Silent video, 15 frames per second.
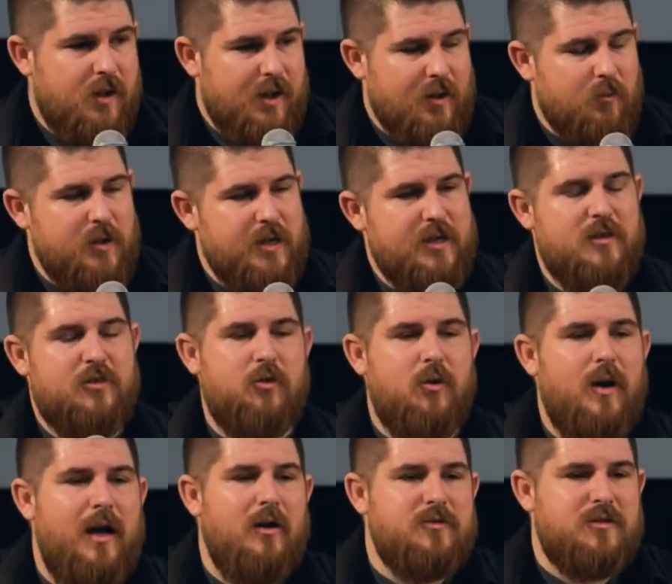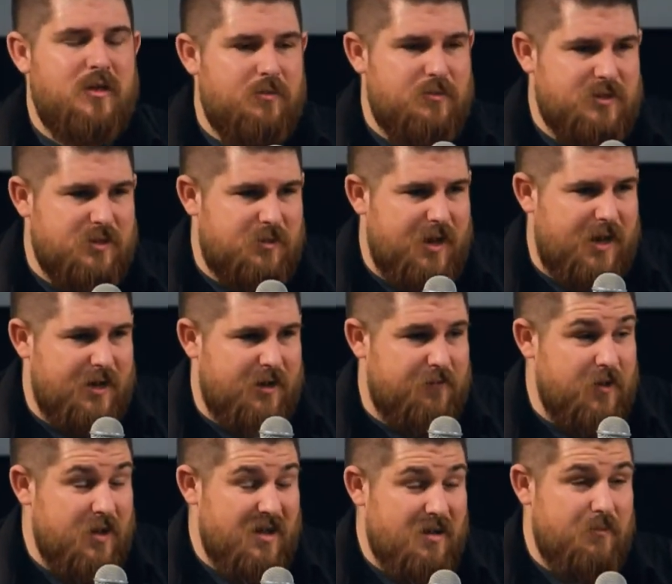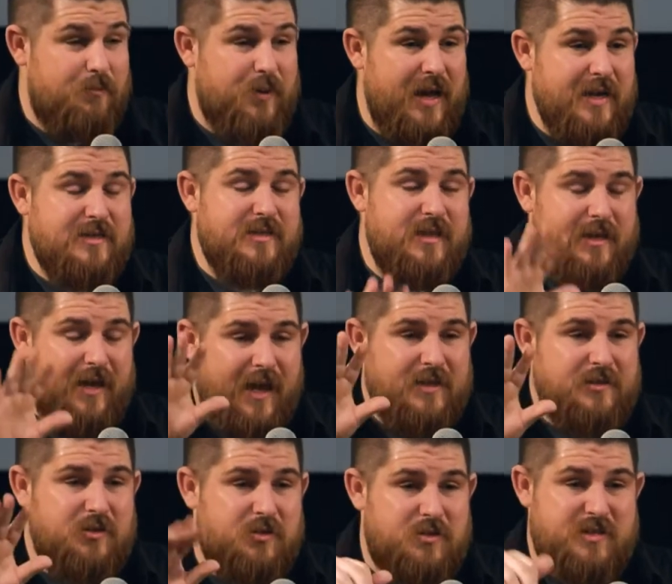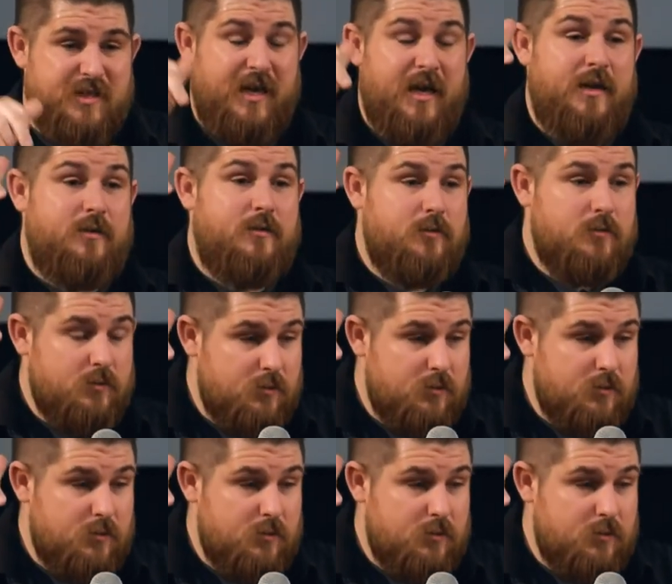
And we can throw out some, some kind of basic answer sin.